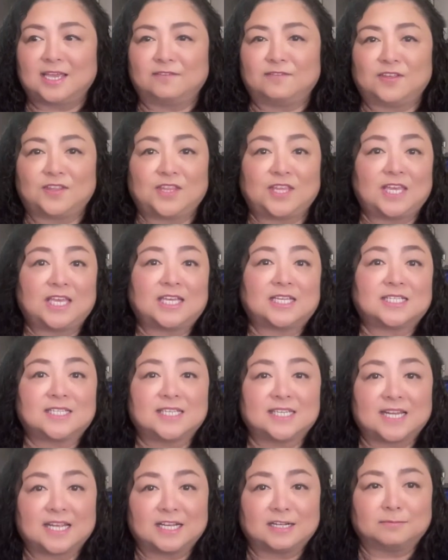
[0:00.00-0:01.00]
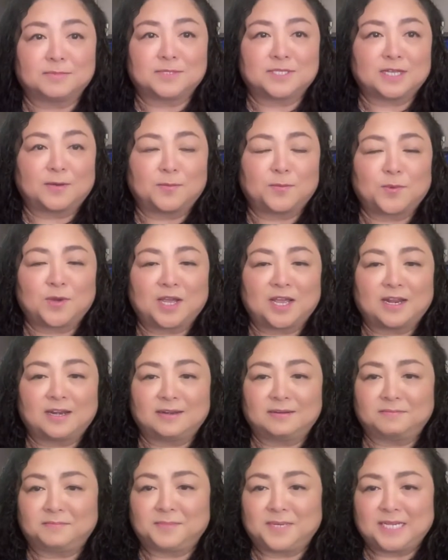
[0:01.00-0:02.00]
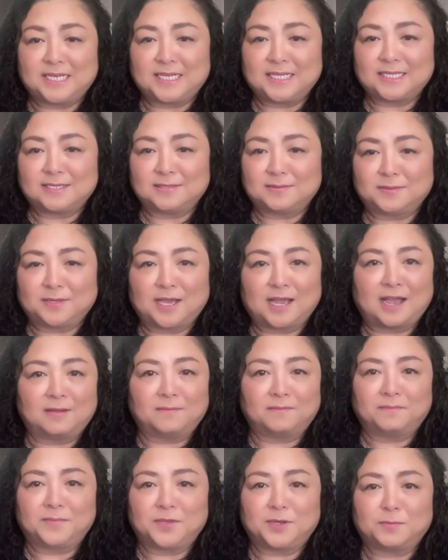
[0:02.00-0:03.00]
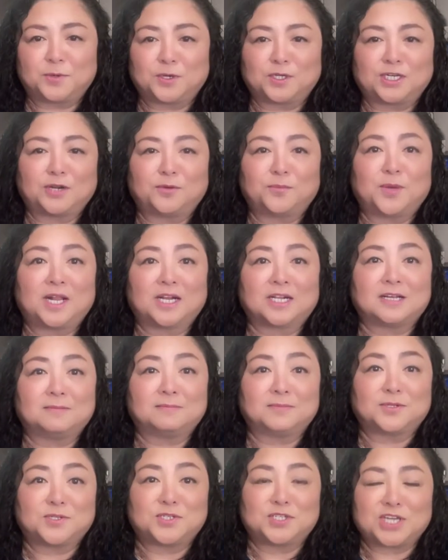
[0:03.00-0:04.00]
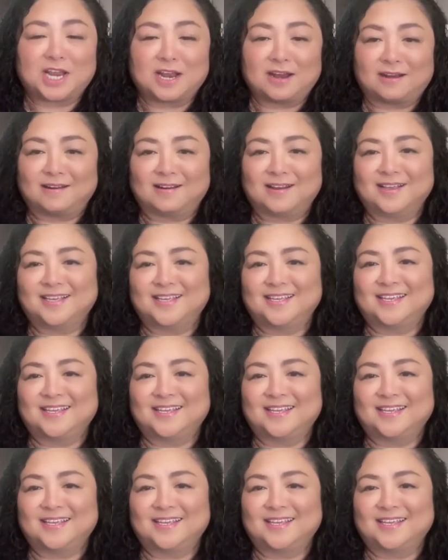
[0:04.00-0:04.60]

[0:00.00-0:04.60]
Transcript: if you think it's going to help someone, please, you're more than welcome to share